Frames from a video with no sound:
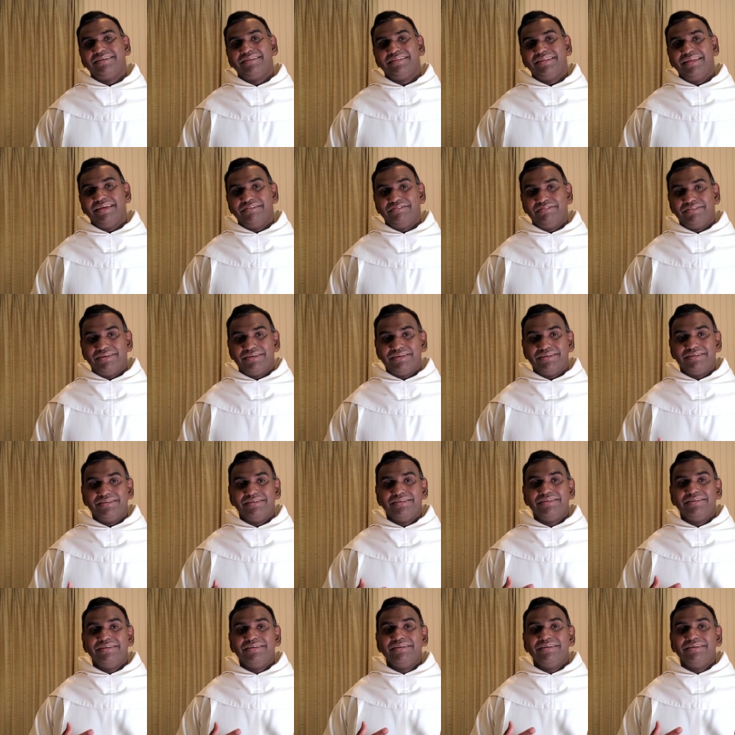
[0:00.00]
They were
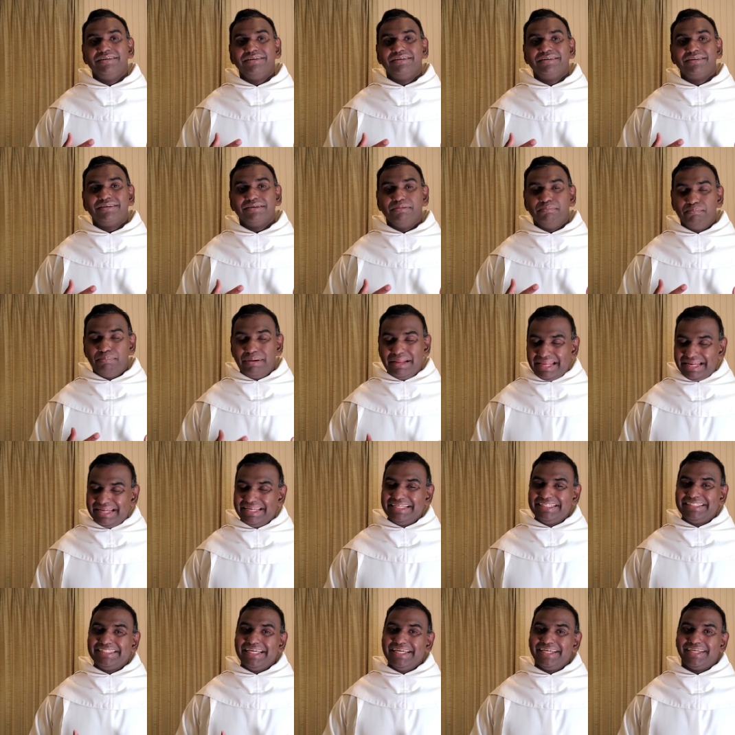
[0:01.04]

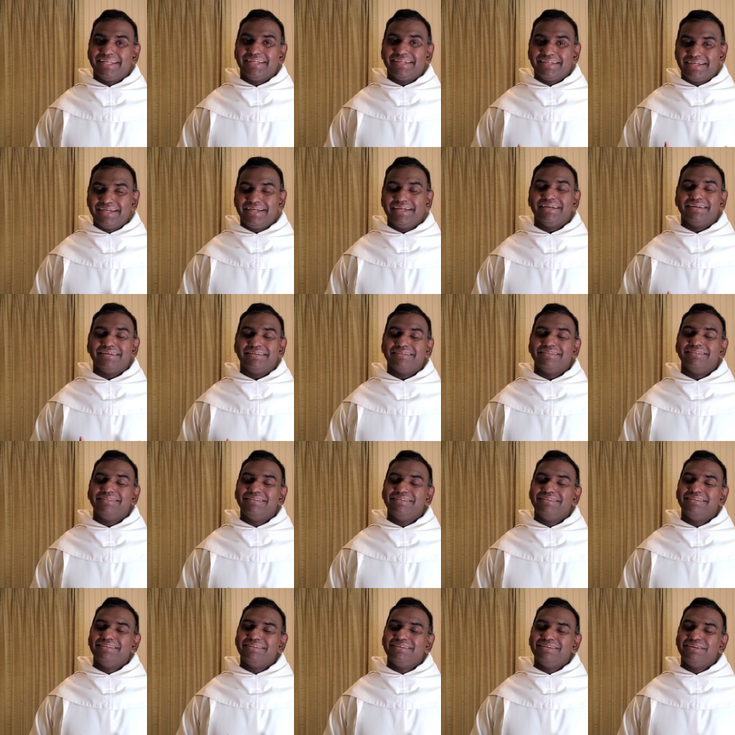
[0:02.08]
completely taken care
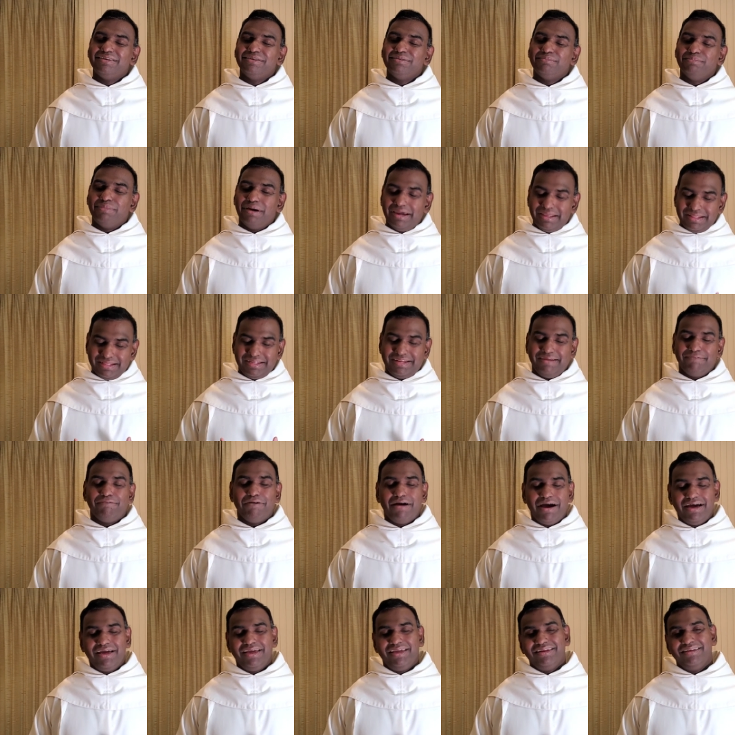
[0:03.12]
by the
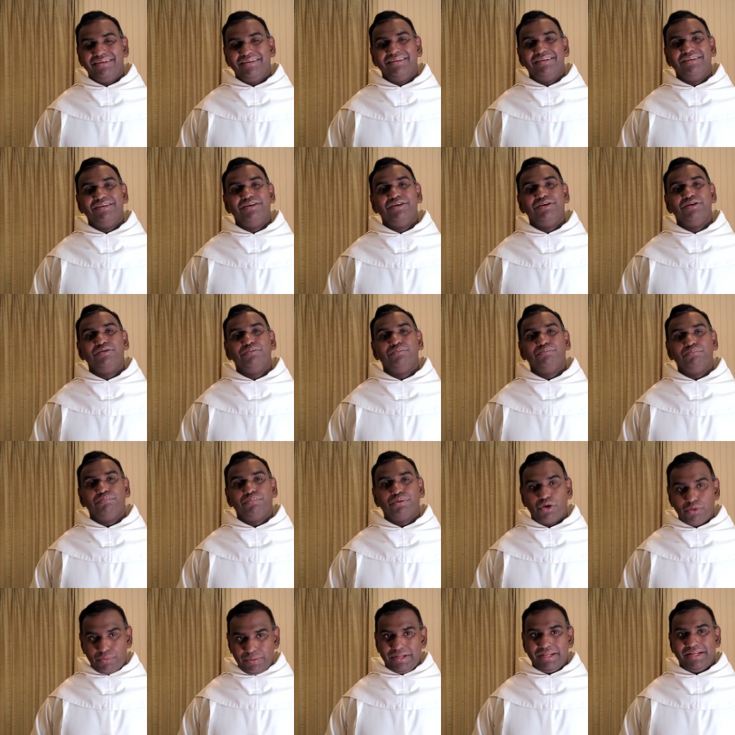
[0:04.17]
divine
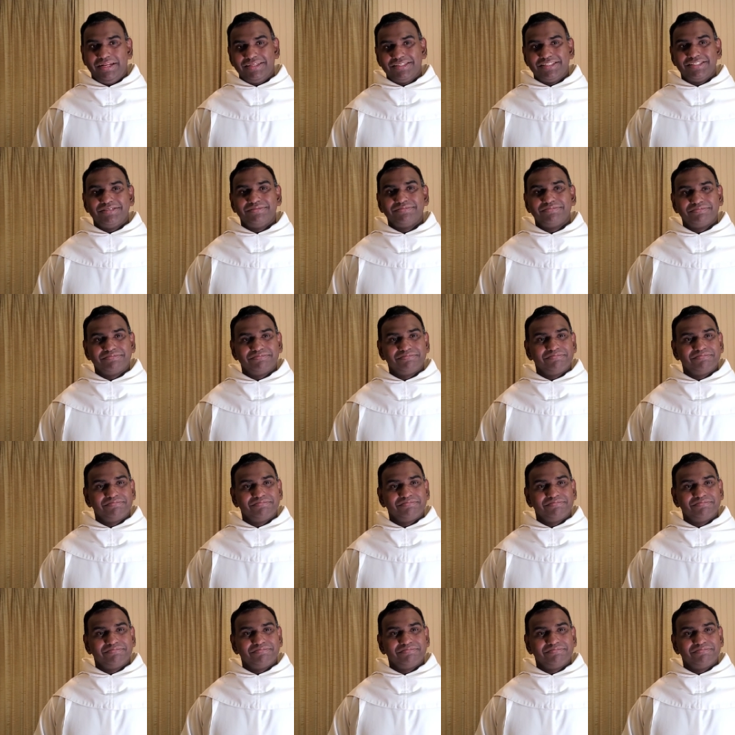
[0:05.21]
providence.